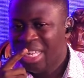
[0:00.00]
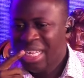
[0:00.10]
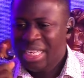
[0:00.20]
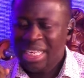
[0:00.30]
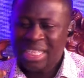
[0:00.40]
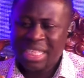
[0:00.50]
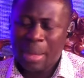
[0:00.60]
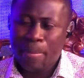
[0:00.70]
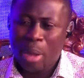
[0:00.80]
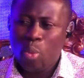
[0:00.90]
It's
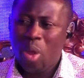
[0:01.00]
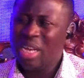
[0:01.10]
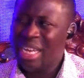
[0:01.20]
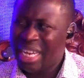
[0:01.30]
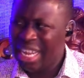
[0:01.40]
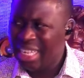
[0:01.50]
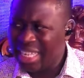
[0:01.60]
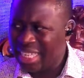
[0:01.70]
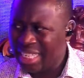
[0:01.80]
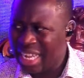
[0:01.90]
number one,
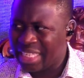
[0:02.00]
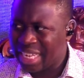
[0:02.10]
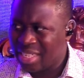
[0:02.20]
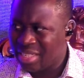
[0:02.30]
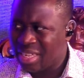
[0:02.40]
learning, as I said.